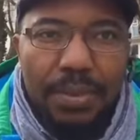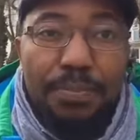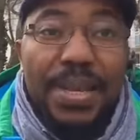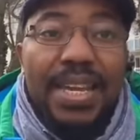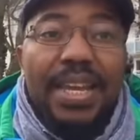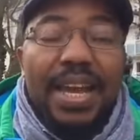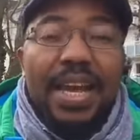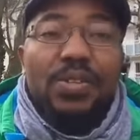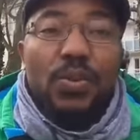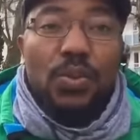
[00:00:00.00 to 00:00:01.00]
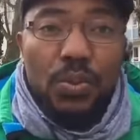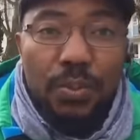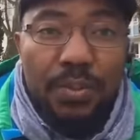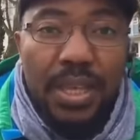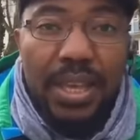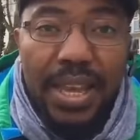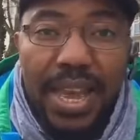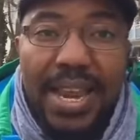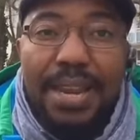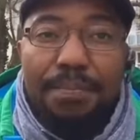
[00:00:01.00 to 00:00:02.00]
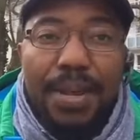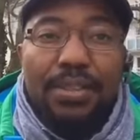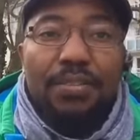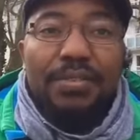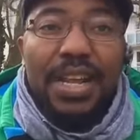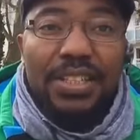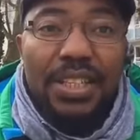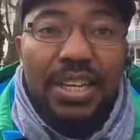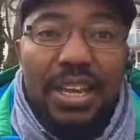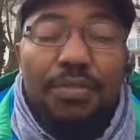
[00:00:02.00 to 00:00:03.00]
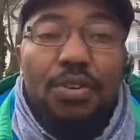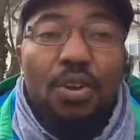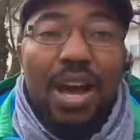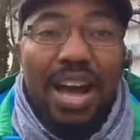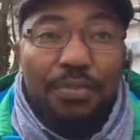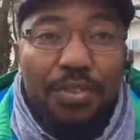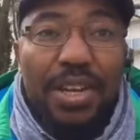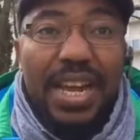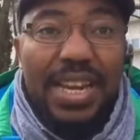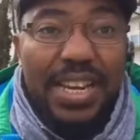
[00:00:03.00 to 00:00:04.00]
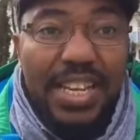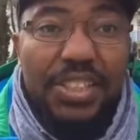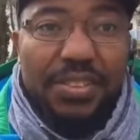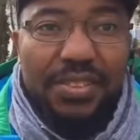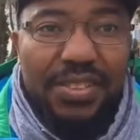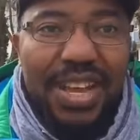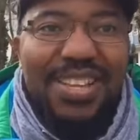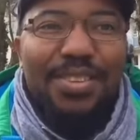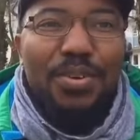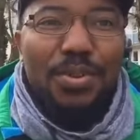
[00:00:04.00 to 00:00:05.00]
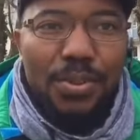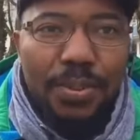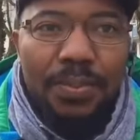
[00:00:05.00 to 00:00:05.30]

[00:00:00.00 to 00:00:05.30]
Bini has Osu. Any part of Nigeria, even though African nations has Osu,